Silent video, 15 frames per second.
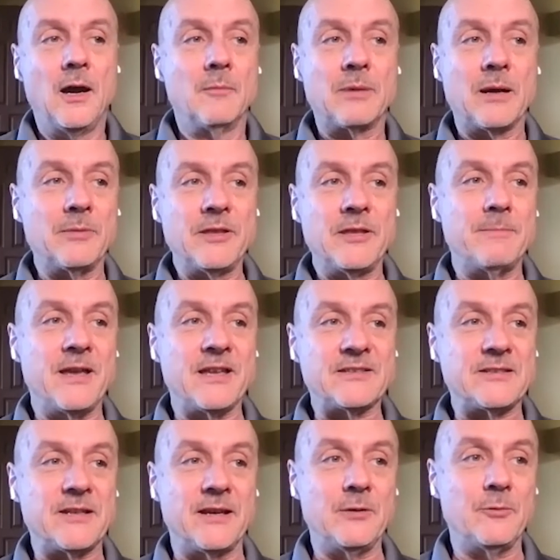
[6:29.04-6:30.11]
Probably the best
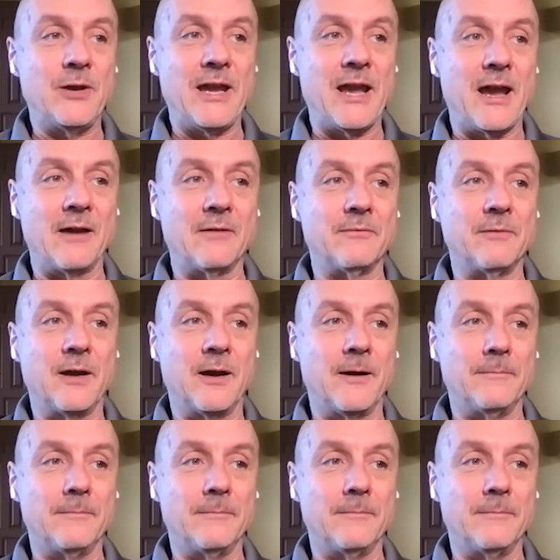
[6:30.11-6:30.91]
study we have.